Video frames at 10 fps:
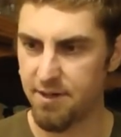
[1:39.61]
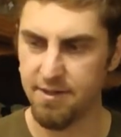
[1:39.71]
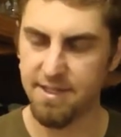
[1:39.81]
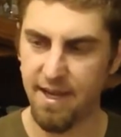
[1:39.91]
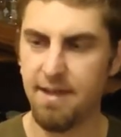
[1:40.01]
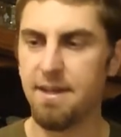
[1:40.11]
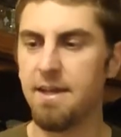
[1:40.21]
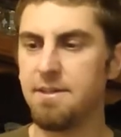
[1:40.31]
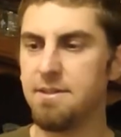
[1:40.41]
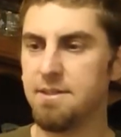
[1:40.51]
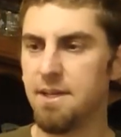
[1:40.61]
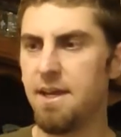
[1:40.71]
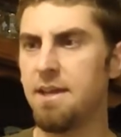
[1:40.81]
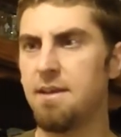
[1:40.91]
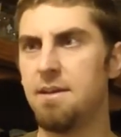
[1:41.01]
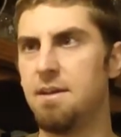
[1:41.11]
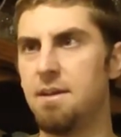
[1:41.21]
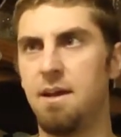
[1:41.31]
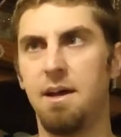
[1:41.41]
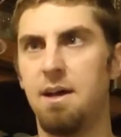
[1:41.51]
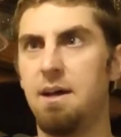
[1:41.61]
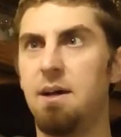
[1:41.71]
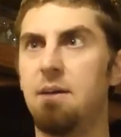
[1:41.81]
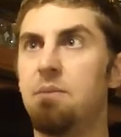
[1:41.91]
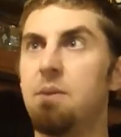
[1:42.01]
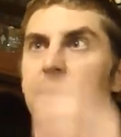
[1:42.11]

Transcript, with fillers: dark tan head you'd say. Uh,